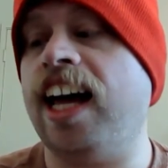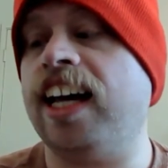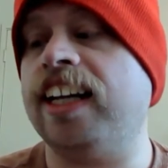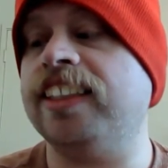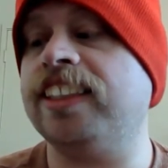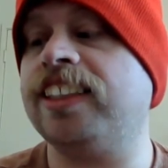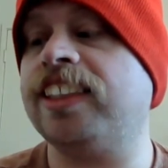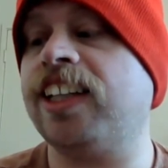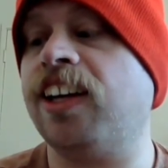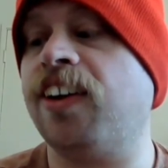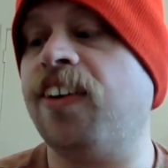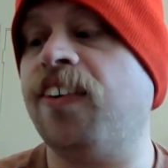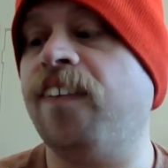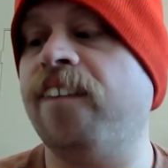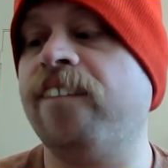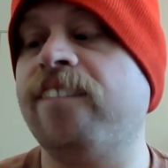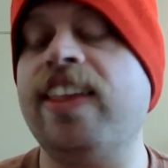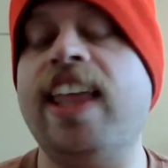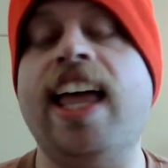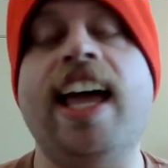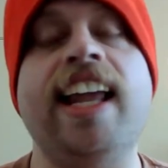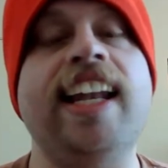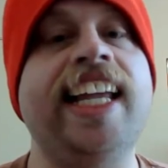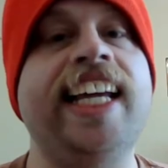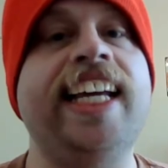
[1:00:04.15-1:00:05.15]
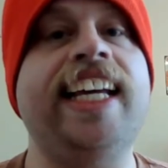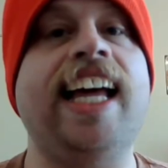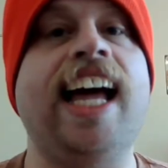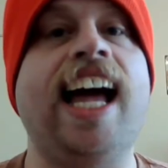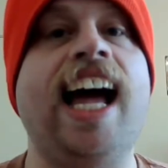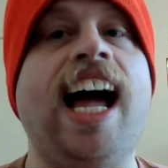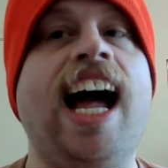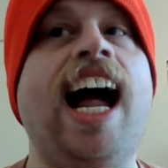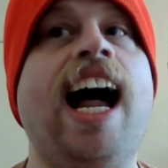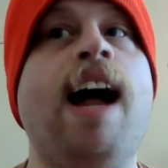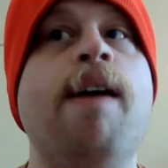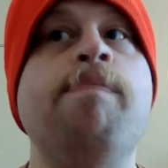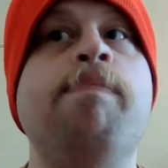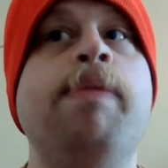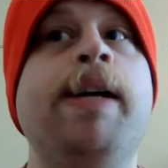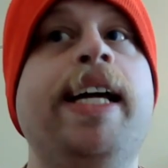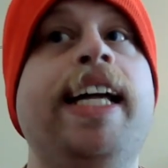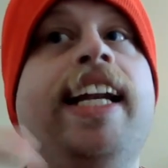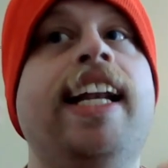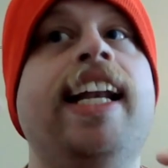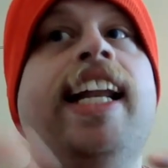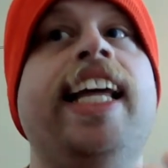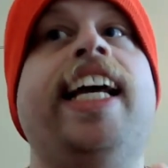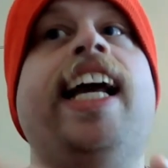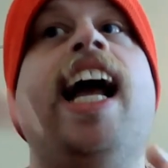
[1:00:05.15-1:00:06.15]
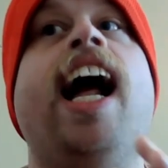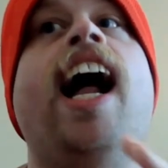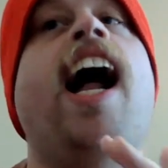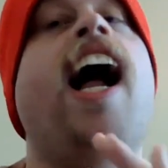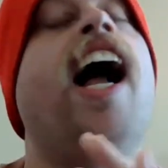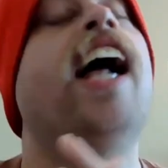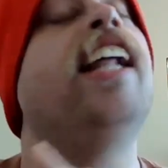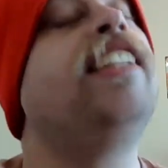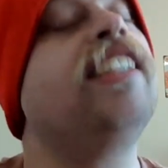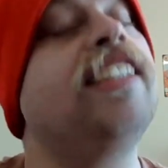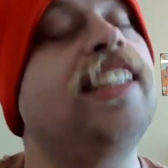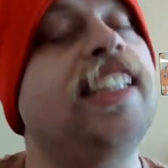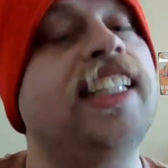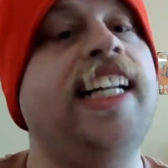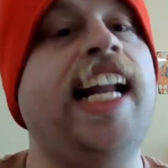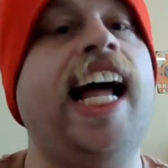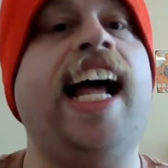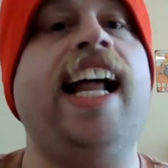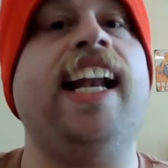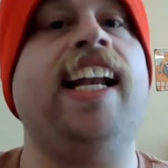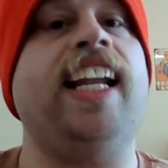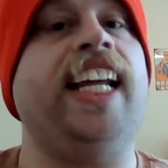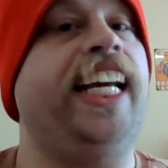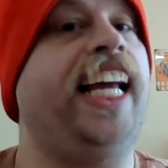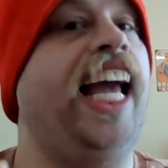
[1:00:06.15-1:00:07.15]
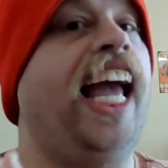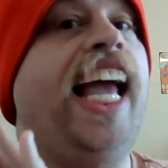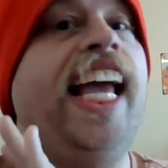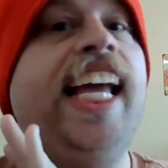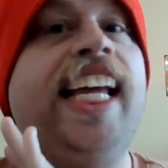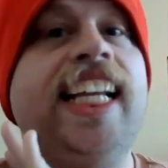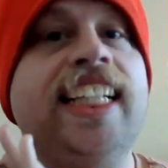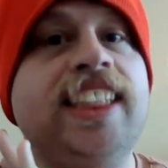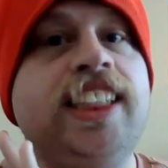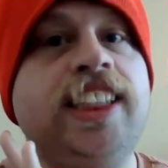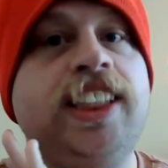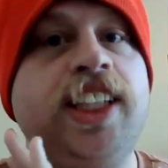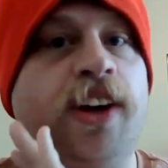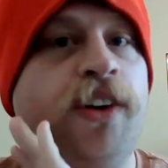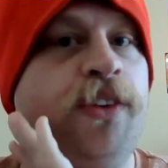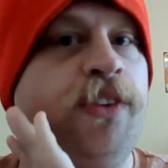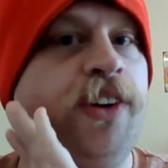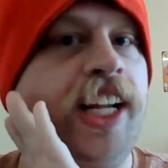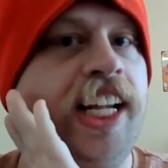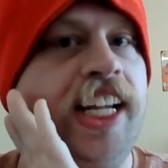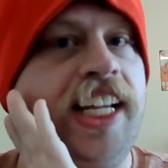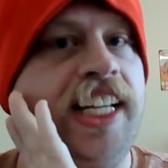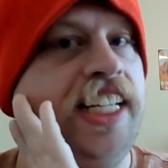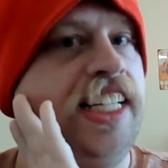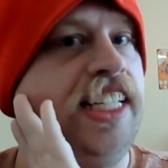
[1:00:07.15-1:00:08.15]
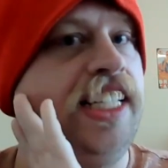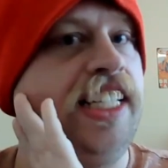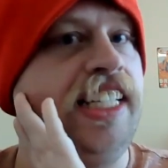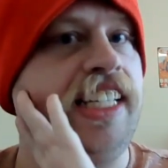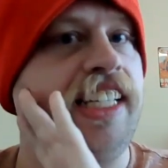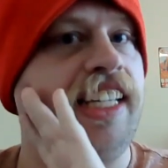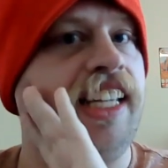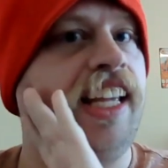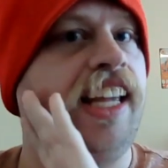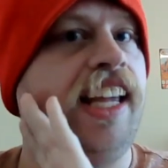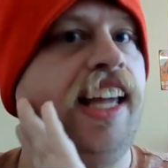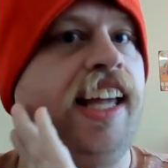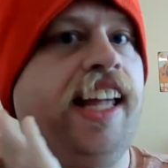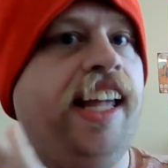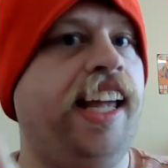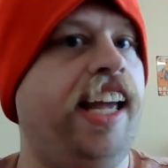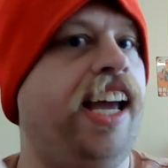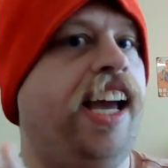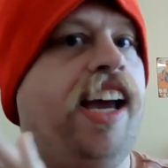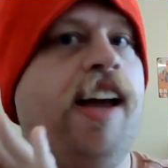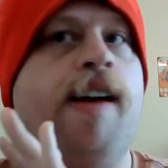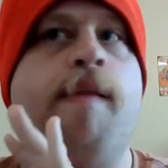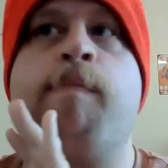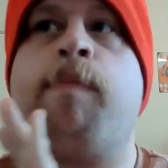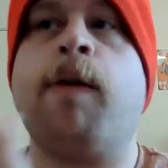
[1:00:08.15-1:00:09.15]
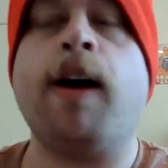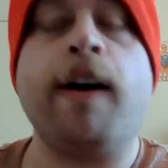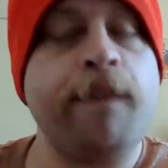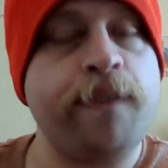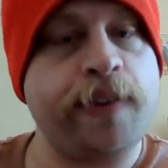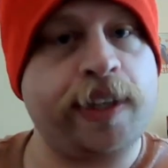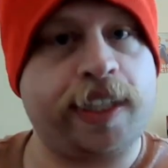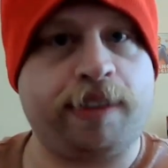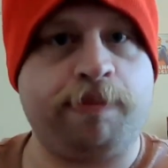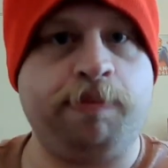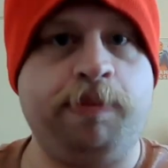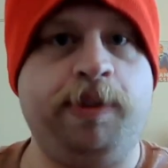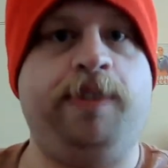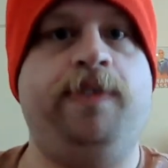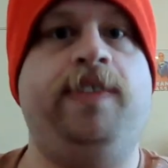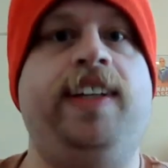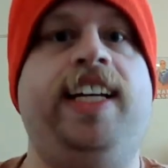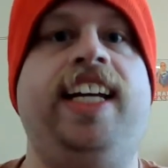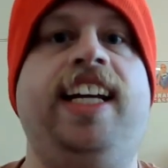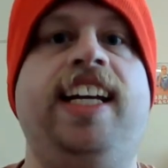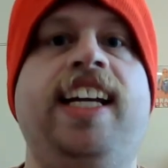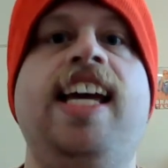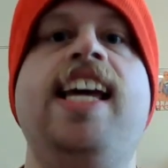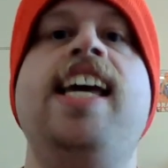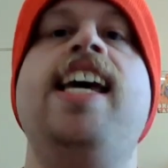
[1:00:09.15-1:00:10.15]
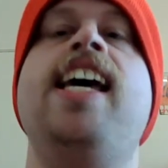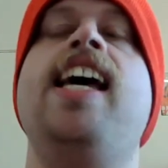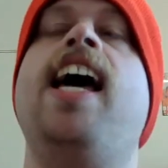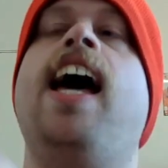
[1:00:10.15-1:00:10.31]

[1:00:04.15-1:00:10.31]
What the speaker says: So like, but like, other than that, like, Egg and Stone is perfect movie.